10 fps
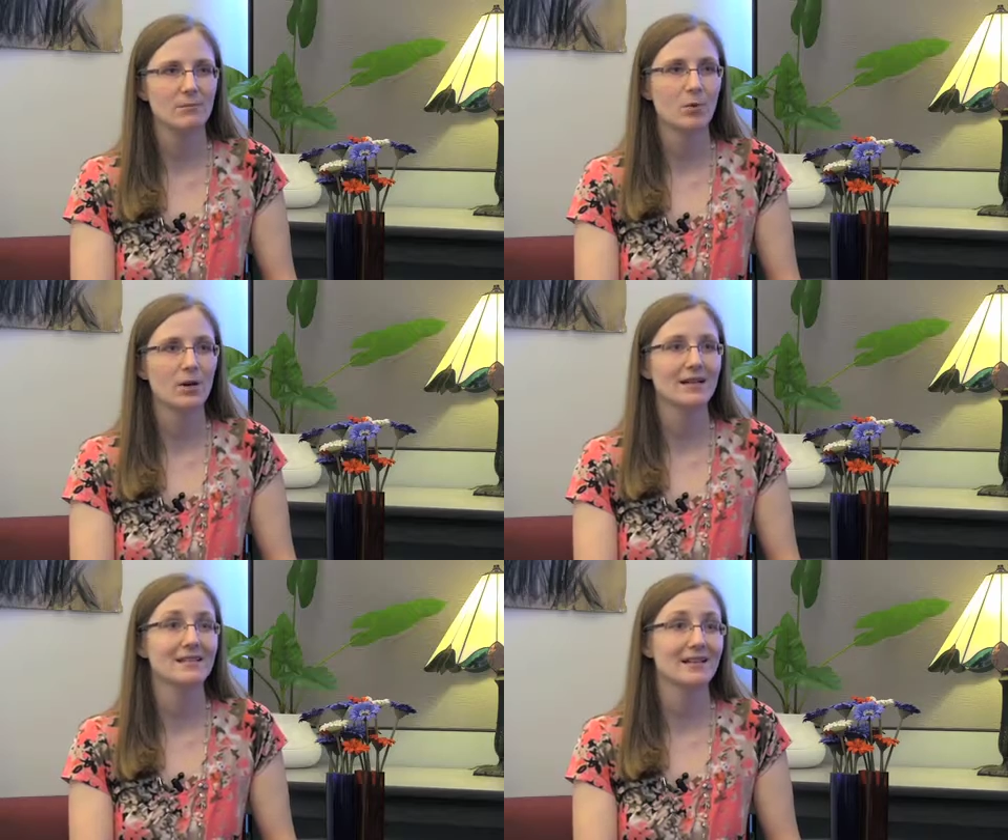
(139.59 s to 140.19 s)

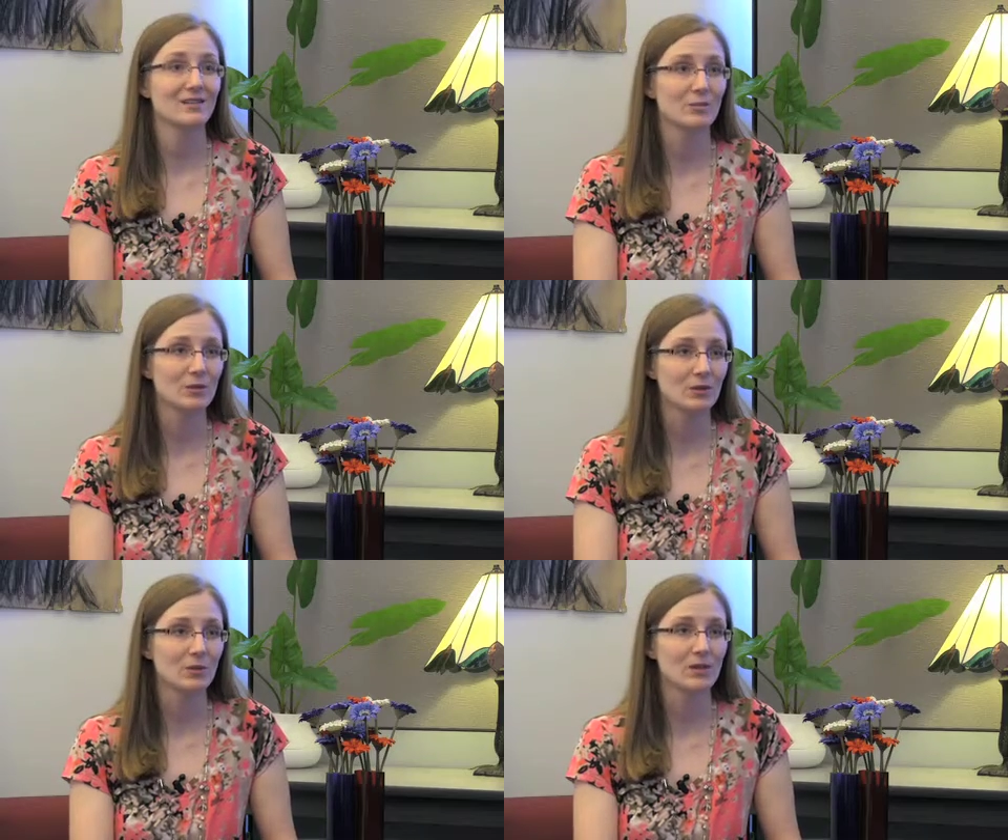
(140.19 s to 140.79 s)
more
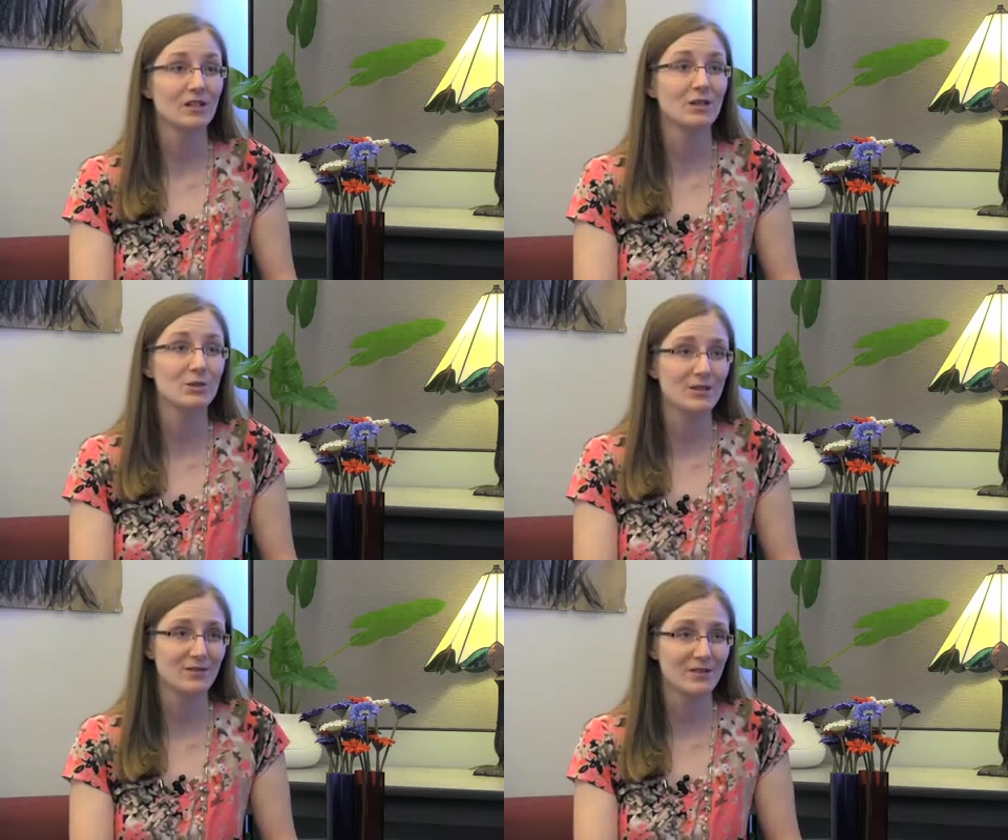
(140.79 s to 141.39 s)
accessible or
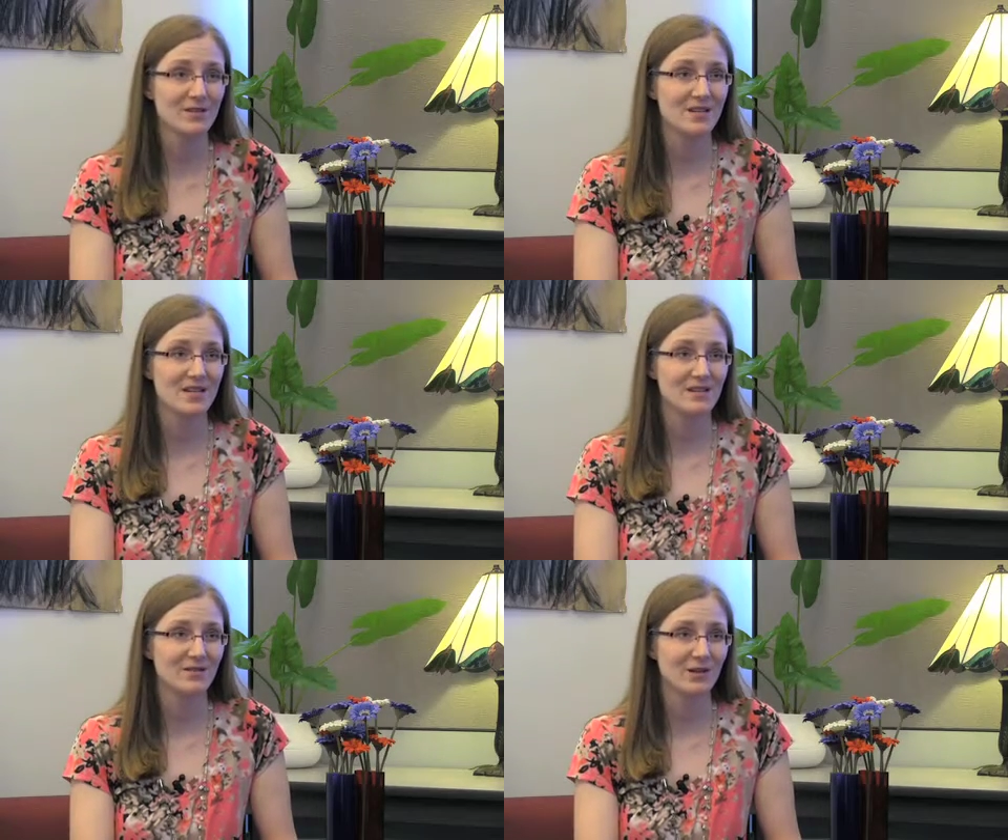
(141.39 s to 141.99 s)
inclusive of the
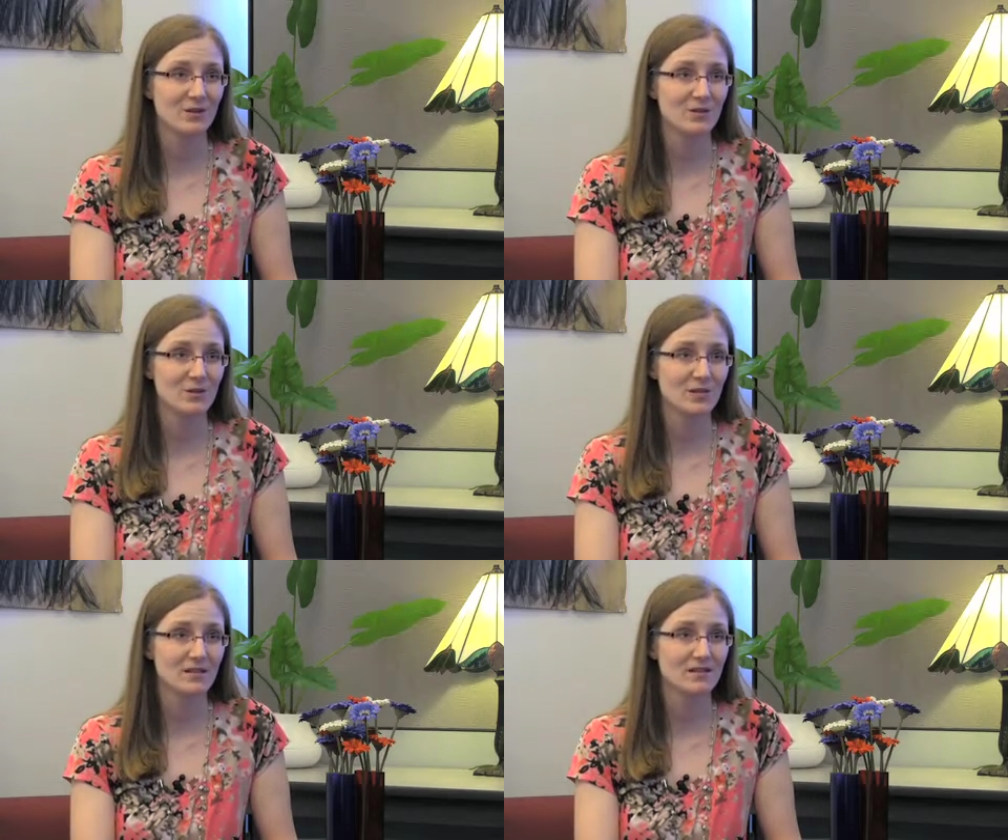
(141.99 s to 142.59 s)
needs of our
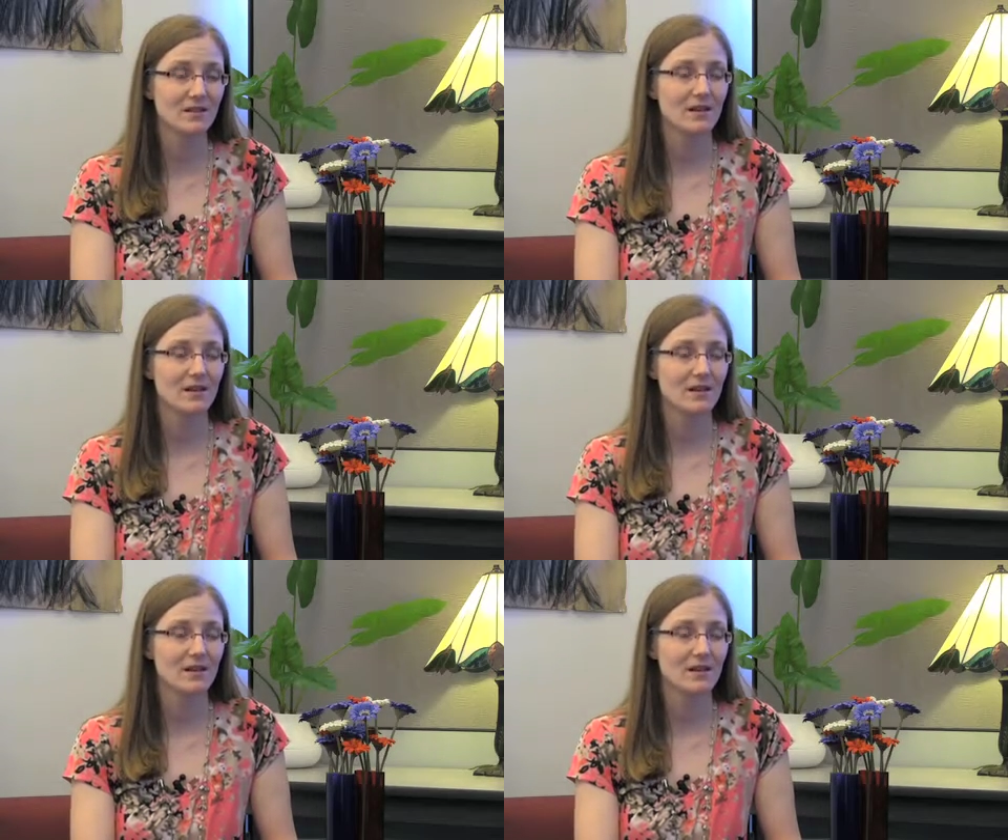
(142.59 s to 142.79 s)
students.